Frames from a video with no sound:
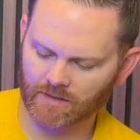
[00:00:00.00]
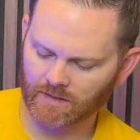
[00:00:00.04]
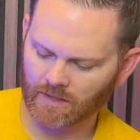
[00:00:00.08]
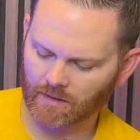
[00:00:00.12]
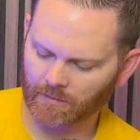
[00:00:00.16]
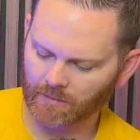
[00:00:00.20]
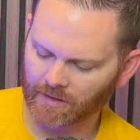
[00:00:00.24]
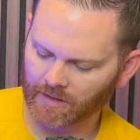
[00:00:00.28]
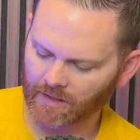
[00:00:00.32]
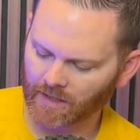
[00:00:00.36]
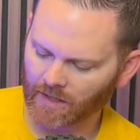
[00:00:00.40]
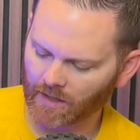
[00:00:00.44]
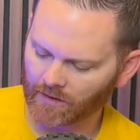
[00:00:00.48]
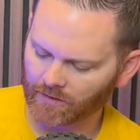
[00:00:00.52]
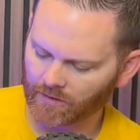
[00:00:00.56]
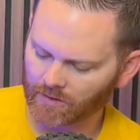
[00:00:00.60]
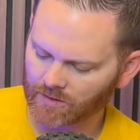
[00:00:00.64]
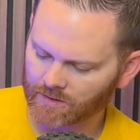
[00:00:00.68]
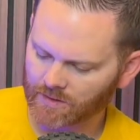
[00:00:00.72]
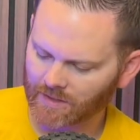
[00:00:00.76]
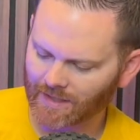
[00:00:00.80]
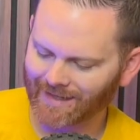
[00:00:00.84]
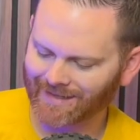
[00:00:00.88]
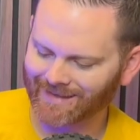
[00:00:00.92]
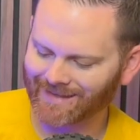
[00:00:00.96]
some of the
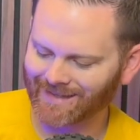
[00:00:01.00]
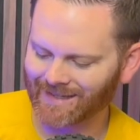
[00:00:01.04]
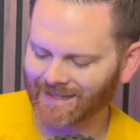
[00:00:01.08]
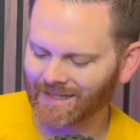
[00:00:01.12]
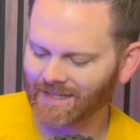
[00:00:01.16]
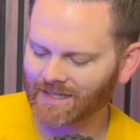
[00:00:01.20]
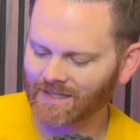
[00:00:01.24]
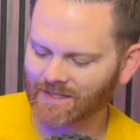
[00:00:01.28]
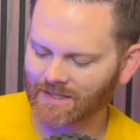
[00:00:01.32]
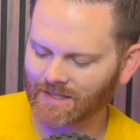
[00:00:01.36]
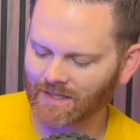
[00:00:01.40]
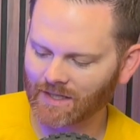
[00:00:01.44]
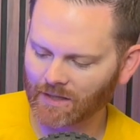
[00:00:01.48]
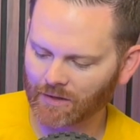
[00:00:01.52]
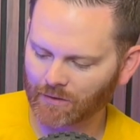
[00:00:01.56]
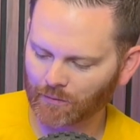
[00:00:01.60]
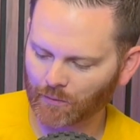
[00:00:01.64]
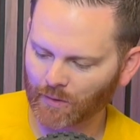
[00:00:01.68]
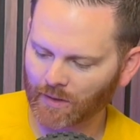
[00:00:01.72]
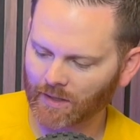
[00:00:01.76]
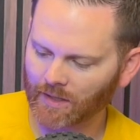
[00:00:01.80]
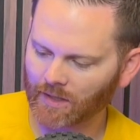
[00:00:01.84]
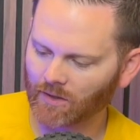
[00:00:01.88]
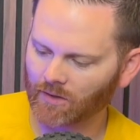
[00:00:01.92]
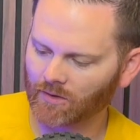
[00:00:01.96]
others, like the
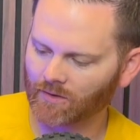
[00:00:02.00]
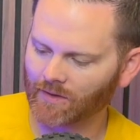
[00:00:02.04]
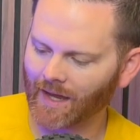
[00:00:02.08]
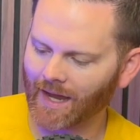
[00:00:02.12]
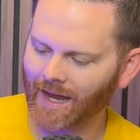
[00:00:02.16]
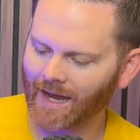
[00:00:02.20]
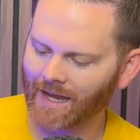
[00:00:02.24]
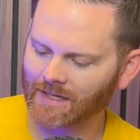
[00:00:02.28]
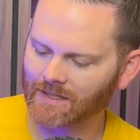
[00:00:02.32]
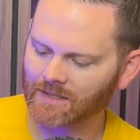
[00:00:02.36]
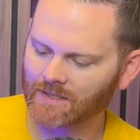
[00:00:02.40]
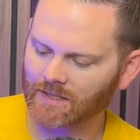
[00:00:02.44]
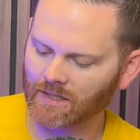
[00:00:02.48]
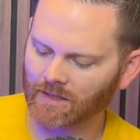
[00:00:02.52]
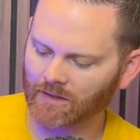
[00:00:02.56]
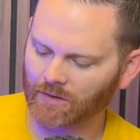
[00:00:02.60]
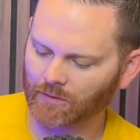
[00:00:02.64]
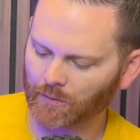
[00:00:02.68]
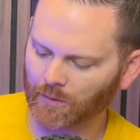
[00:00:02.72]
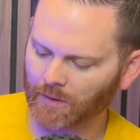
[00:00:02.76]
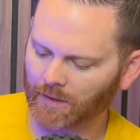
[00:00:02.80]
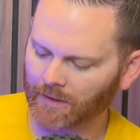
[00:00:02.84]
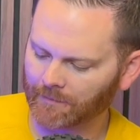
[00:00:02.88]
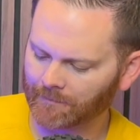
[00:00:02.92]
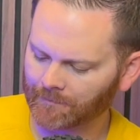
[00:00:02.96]
EC3 or the
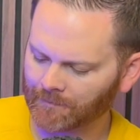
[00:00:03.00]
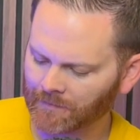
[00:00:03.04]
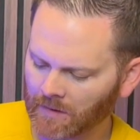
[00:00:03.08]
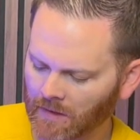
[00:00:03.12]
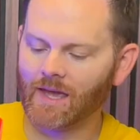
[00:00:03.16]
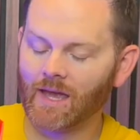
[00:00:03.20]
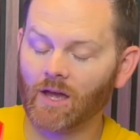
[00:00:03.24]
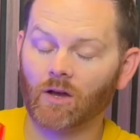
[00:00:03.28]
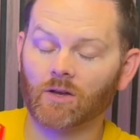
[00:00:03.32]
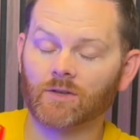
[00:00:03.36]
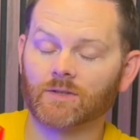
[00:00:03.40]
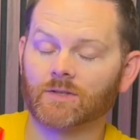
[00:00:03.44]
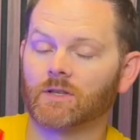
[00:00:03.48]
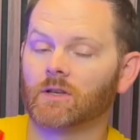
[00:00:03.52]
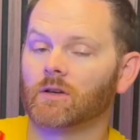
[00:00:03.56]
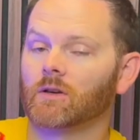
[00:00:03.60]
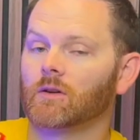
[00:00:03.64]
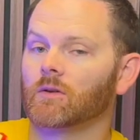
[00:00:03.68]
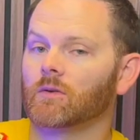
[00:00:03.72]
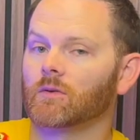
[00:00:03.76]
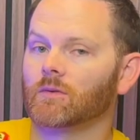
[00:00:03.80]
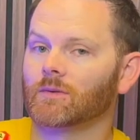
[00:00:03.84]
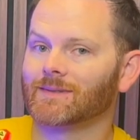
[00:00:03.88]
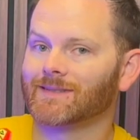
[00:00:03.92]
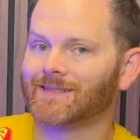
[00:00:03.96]
IC3. They
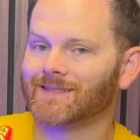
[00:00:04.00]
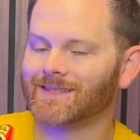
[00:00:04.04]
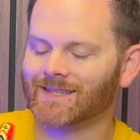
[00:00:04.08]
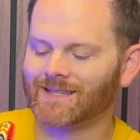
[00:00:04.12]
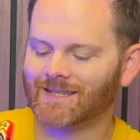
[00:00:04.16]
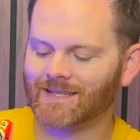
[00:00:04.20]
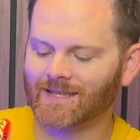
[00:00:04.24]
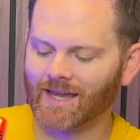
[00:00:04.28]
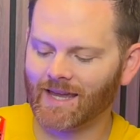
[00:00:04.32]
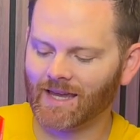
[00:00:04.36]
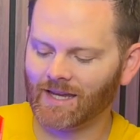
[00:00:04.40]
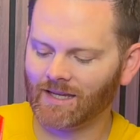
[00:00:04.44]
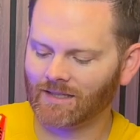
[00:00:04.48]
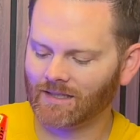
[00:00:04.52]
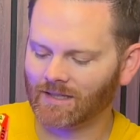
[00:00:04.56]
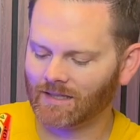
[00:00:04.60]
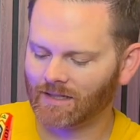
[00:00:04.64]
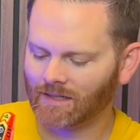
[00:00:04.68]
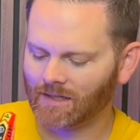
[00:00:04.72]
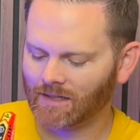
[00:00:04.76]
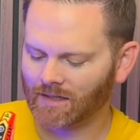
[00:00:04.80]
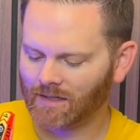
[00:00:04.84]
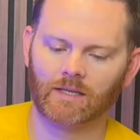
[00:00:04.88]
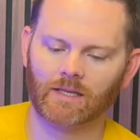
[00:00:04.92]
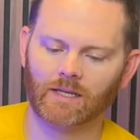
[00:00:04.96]
also state
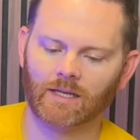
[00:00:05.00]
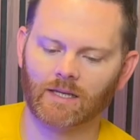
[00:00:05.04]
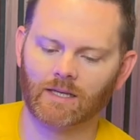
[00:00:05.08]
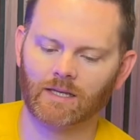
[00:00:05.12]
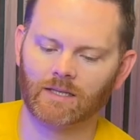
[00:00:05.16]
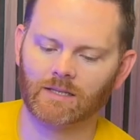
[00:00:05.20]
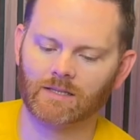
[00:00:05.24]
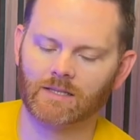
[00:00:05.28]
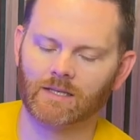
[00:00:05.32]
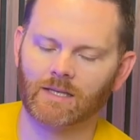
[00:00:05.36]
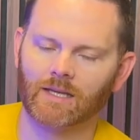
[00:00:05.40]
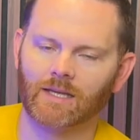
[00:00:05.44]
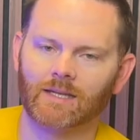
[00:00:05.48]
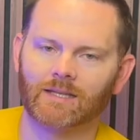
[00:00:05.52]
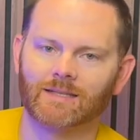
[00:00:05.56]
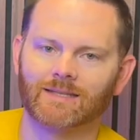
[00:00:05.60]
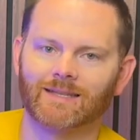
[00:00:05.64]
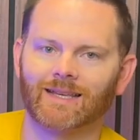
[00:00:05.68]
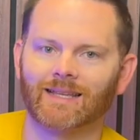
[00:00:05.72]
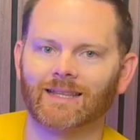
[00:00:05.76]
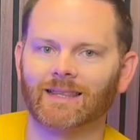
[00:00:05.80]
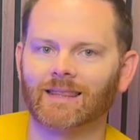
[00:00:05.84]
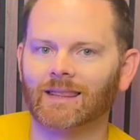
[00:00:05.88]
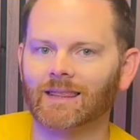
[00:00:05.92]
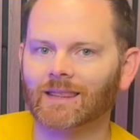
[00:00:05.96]
needs
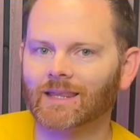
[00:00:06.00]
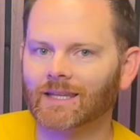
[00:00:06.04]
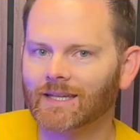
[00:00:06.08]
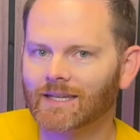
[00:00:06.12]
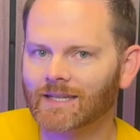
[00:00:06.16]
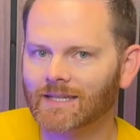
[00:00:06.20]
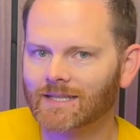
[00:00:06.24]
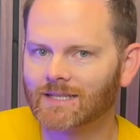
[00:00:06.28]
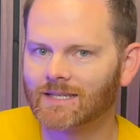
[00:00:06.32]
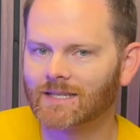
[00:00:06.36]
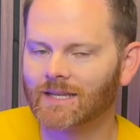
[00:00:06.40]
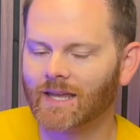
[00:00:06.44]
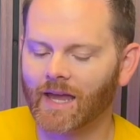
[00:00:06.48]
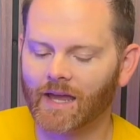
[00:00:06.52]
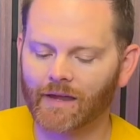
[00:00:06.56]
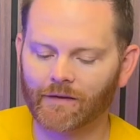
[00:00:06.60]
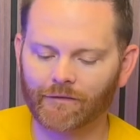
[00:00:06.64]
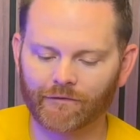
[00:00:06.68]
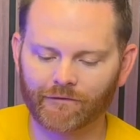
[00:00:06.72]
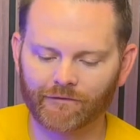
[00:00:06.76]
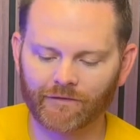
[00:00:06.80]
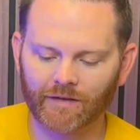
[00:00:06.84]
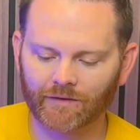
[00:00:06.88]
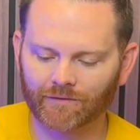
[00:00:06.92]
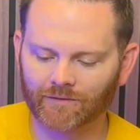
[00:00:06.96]
at least a
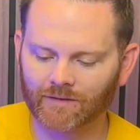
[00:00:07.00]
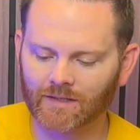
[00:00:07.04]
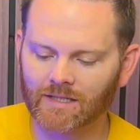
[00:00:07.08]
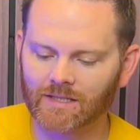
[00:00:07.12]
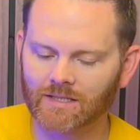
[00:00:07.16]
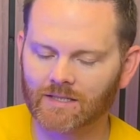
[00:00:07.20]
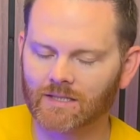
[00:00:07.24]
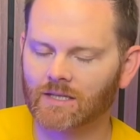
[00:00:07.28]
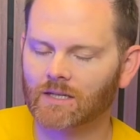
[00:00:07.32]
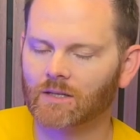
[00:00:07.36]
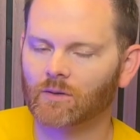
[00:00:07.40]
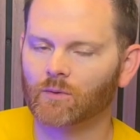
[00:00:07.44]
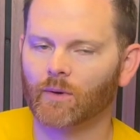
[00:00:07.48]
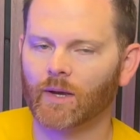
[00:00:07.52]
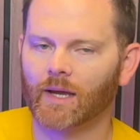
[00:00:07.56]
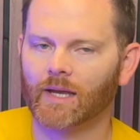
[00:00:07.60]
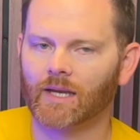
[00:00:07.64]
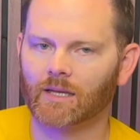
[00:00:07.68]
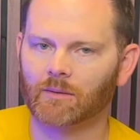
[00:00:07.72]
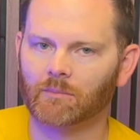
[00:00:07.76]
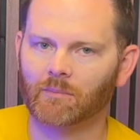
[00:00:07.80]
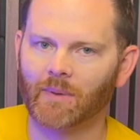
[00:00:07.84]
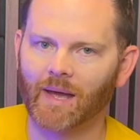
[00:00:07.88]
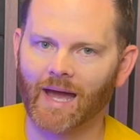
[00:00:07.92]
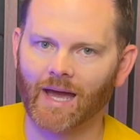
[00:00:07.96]
50C
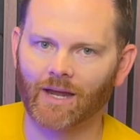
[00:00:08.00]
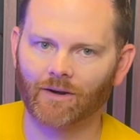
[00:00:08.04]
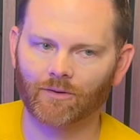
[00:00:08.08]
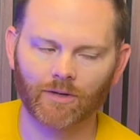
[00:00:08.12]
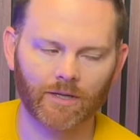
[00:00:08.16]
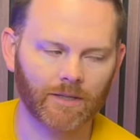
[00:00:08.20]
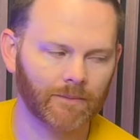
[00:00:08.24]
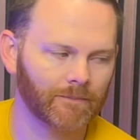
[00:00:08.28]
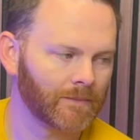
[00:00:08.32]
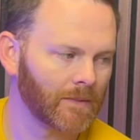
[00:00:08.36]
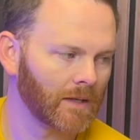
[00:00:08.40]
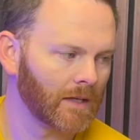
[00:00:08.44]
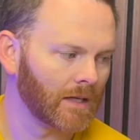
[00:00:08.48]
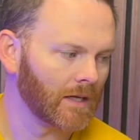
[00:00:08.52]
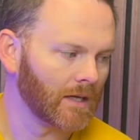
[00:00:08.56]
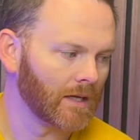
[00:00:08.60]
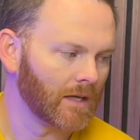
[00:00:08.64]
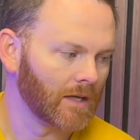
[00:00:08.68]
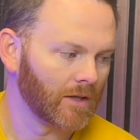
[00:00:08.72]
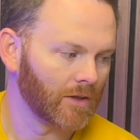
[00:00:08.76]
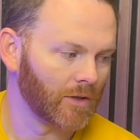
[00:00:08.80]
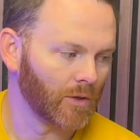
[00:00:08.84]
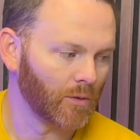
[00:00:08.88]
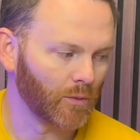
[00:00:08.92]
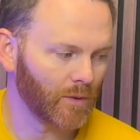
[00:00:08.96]
rated battery.
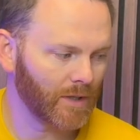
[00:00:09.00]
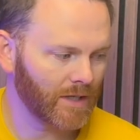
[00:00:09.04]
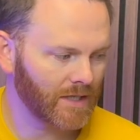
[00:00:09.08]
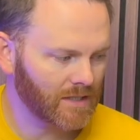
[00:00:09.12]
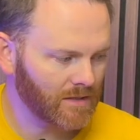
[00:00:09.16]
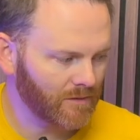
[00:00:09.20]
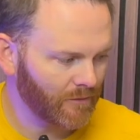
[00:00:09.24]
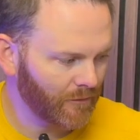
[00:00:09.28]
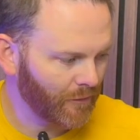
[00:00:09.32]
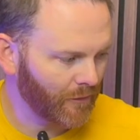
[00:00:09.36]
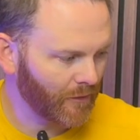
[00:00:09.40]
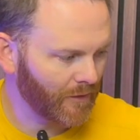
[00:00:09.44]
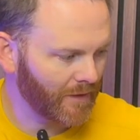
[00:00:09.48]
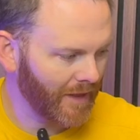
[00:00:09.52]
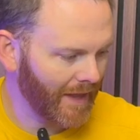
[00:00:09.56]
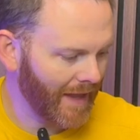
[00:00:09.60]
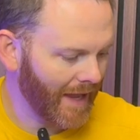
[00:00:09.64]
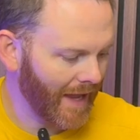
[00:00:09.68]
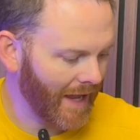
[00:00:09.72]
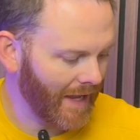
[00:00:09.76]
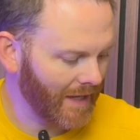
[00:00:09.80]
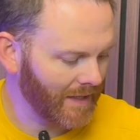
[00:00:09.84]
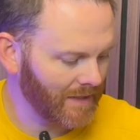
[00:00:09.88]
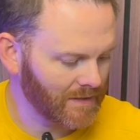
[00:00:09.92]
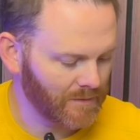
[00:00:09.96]
The reason for
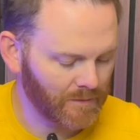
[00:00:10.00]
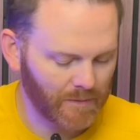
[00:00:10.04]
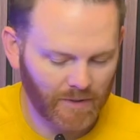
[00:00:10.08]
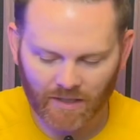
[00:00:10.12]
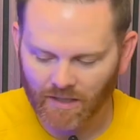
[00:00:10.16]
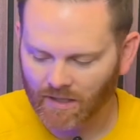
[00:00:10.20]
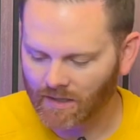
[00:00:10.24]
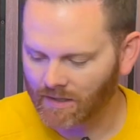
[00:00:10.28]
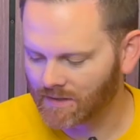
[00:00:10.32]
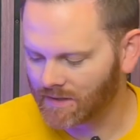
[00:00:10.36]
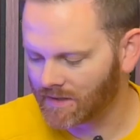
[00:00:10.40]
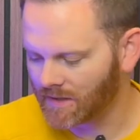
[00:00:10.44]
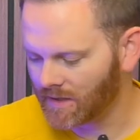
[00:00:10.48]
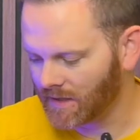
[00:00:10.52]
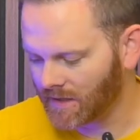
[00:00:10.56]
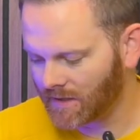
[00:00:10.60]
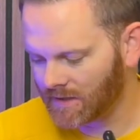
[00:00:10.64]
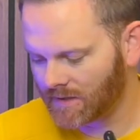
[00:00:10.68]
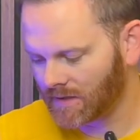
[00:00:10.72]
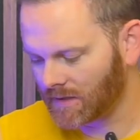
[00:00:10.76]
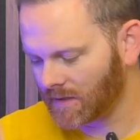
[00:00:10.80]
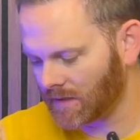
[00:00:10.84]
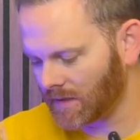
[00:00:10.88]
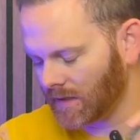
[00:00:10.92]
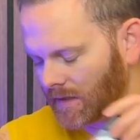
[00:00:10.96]
that is because
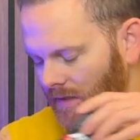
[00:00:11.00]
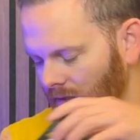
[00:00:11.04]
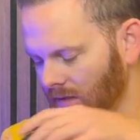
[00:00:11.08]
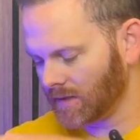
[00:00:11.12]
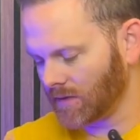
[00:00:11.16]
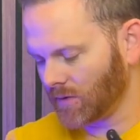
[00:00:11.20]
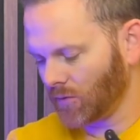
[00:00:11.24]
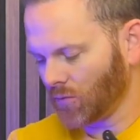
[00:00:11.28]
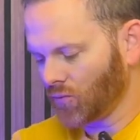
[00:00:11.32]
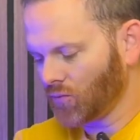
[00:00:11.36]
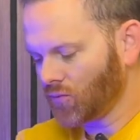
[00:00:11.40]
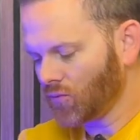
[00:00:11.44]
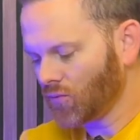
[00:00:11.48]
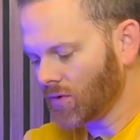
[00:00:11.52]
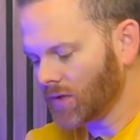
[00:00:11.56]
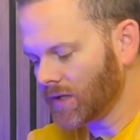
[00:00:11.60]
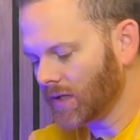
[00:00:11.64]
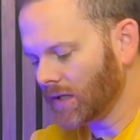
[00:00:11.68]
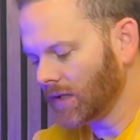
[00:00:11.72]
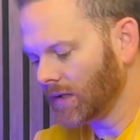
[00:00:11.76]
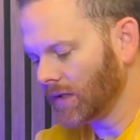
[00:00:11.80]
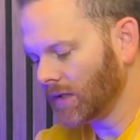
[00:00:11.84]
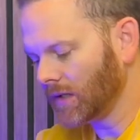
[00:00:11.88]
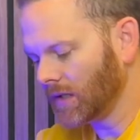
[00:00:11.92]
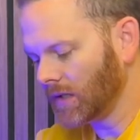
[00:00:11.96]
this is a
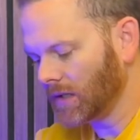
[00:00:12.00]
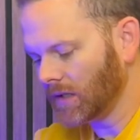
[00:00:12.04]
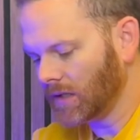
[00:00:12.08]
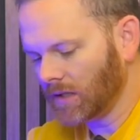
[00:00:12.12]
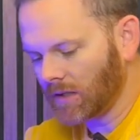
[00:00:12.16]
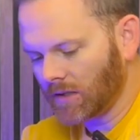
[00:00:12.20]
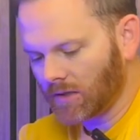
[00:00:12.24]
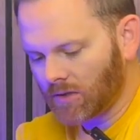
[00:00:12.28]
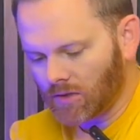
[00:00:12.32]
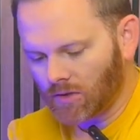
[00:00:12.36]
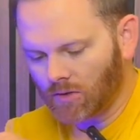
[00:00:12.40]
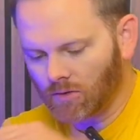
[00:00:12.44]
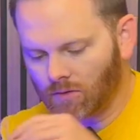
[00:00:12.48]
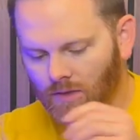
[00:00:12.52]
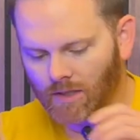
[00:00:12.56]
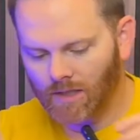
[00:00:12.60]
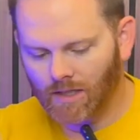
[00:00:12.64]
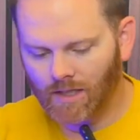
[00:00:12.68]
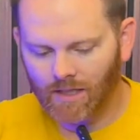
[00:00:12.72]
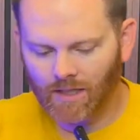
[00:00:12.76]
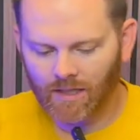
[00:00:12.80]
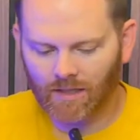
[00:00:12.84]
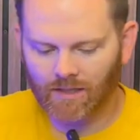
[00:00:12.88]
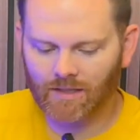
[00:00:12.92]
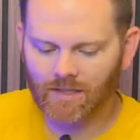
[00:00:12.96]
really
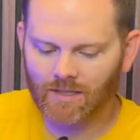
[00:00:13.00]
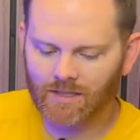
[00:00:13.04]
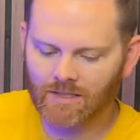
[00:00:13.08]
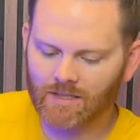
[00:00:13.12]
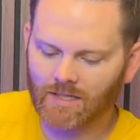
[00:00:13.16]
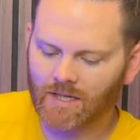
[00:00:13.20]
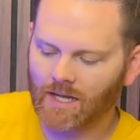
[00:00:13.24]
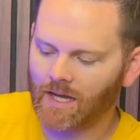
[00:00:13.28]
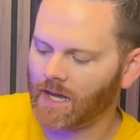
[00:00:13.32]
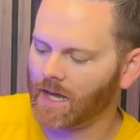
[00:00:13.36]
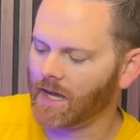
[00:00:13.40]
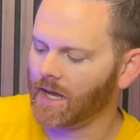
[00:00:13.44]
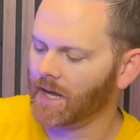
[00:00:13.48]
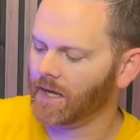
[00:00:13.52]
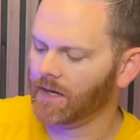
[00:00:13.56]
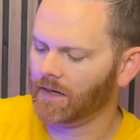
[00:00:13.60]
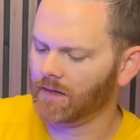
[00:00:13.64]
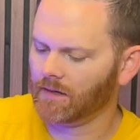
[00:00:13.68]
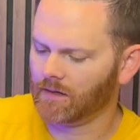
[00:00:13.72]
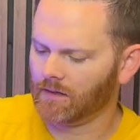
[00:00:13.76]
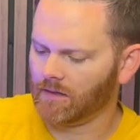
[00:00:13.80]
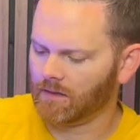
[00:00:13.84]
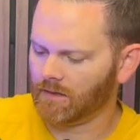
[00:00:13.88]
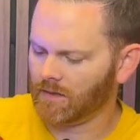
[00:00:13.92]
unique design.